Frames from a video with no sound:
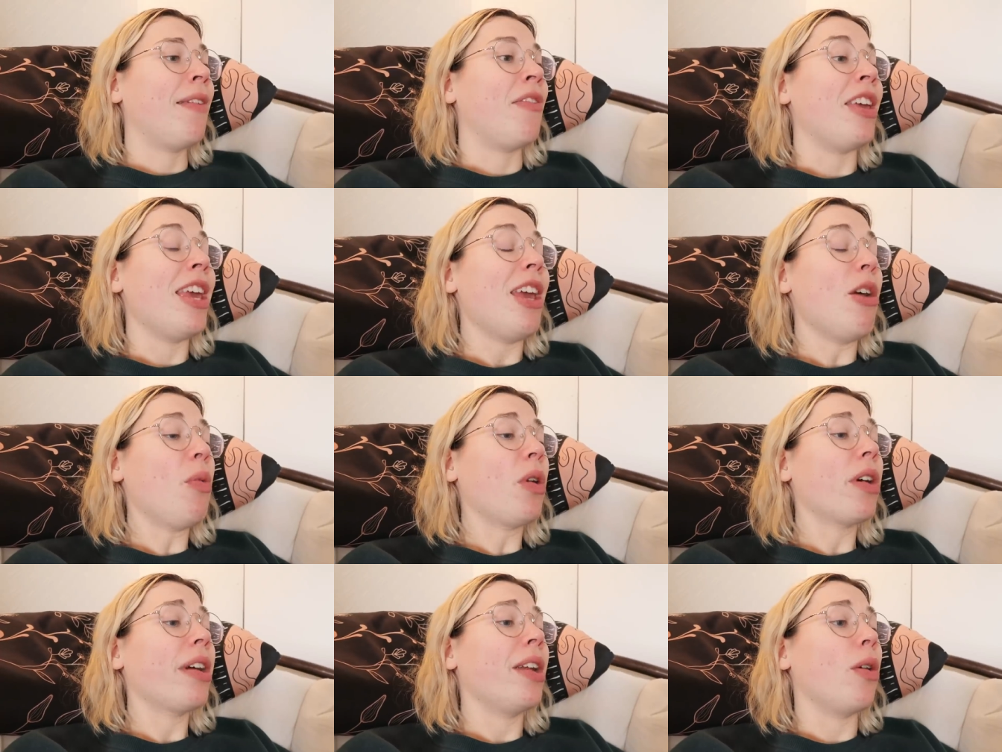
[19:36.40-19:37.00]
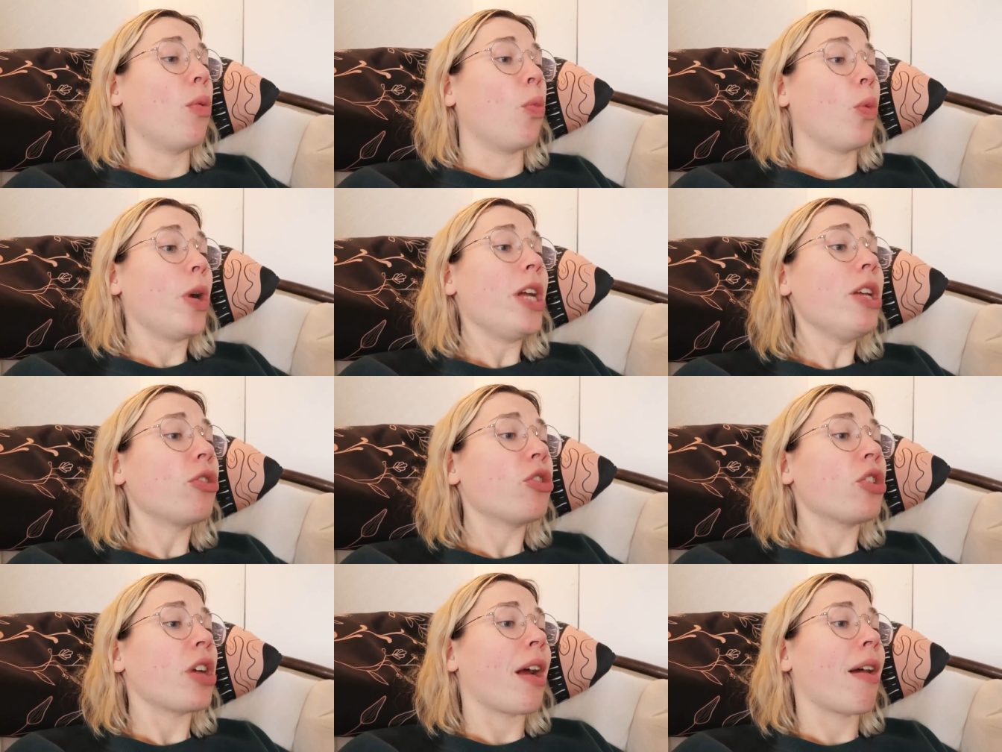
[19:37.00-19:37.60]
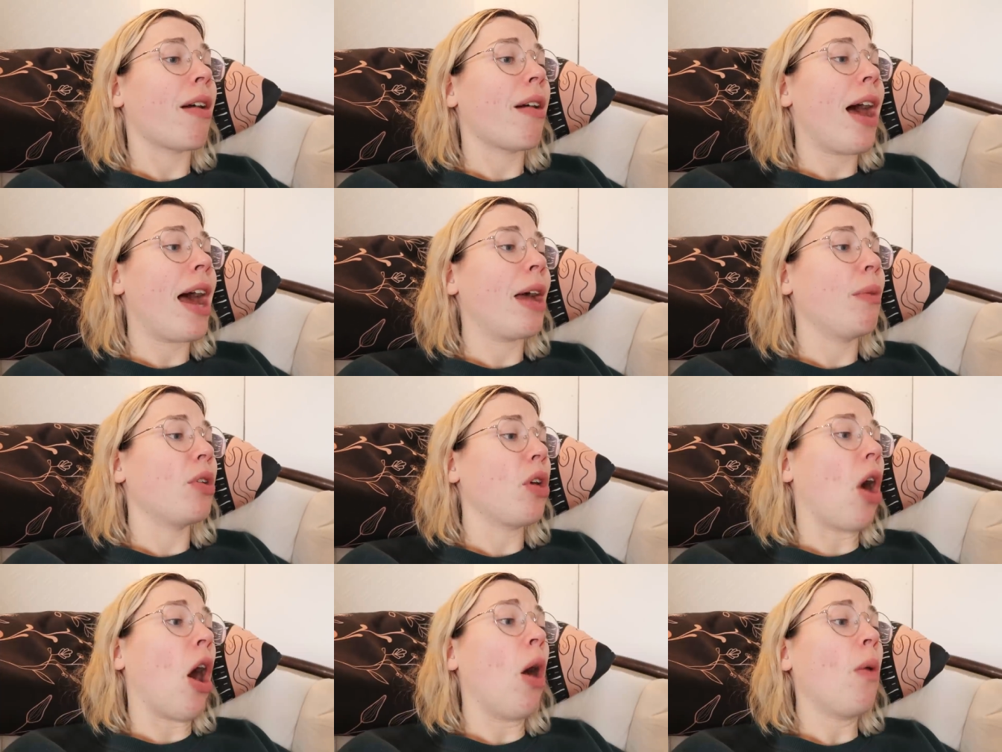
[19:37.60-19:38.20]
If he were in a wheelchair, I
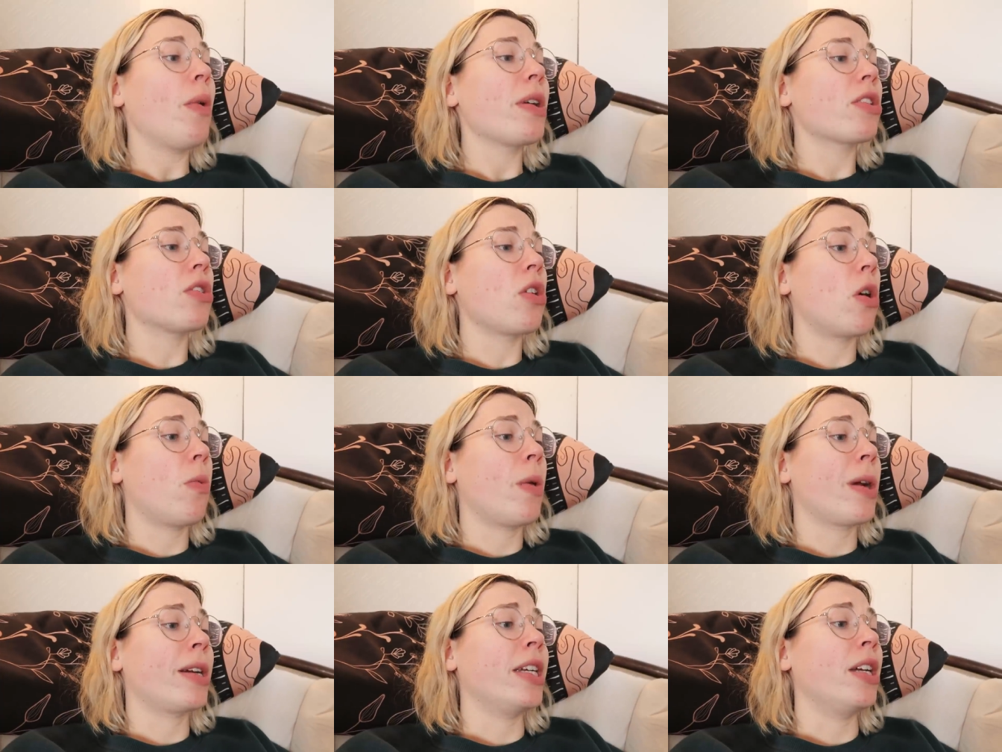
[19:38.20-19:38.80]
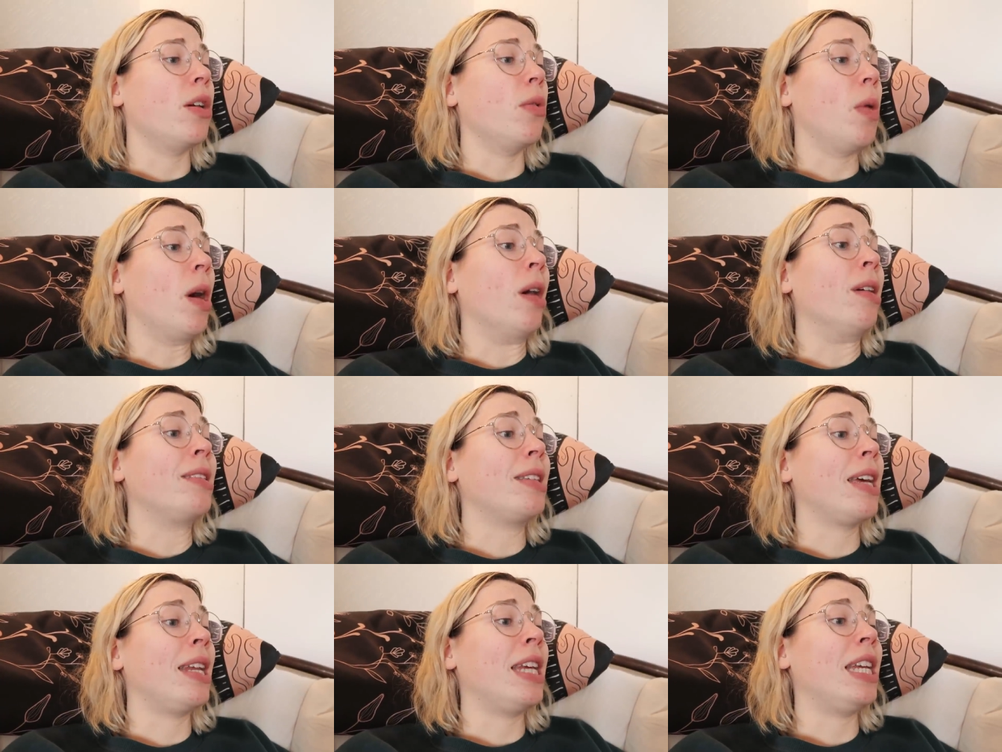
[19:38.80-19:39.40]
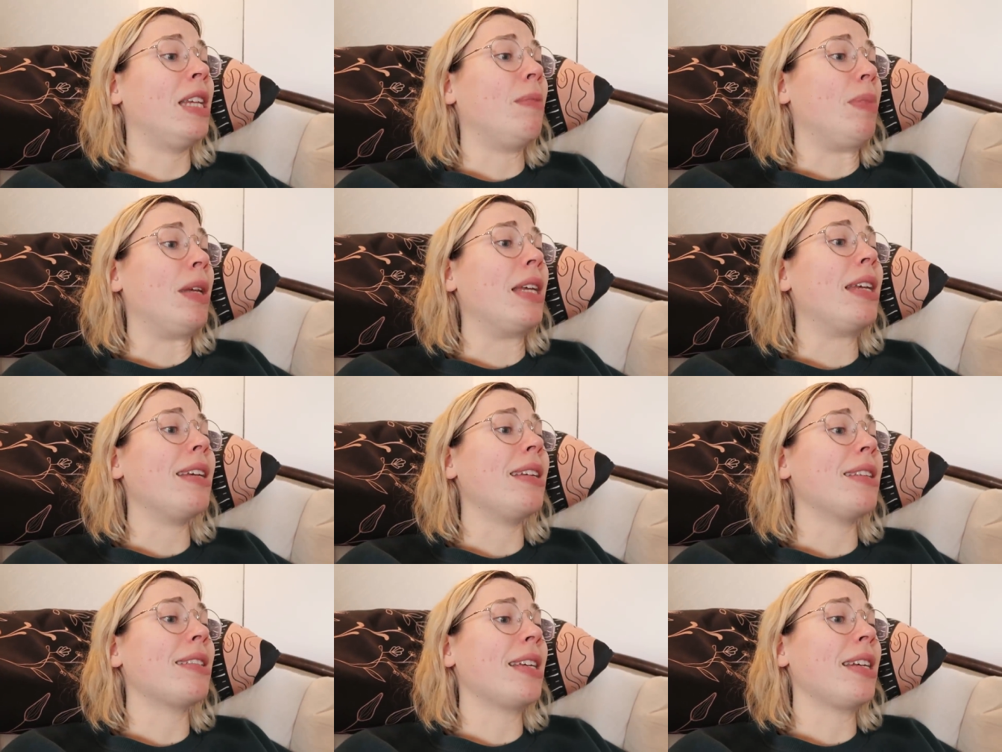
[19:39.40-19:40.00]
would always know where he was and he'd be
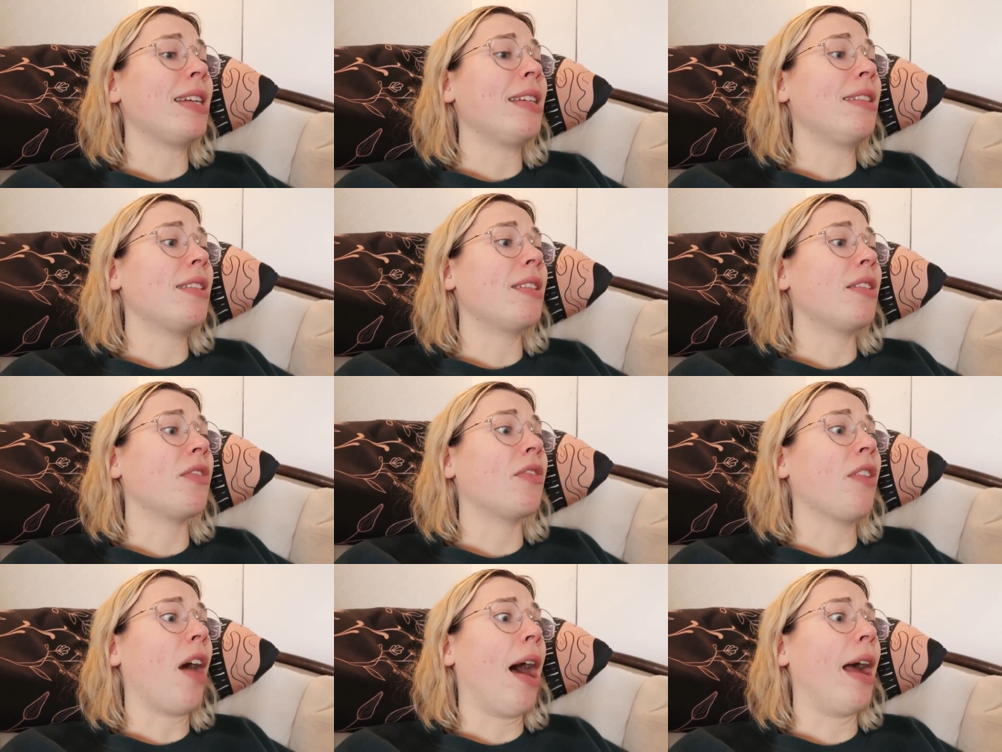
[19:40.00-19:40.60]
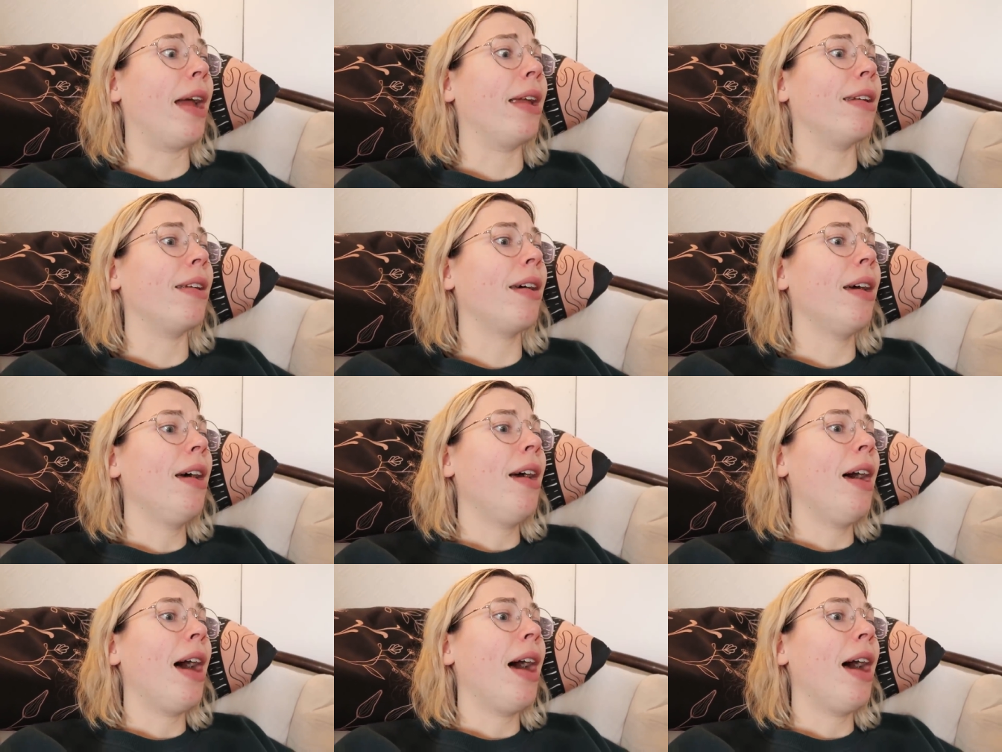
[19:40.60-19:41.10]
easy to find.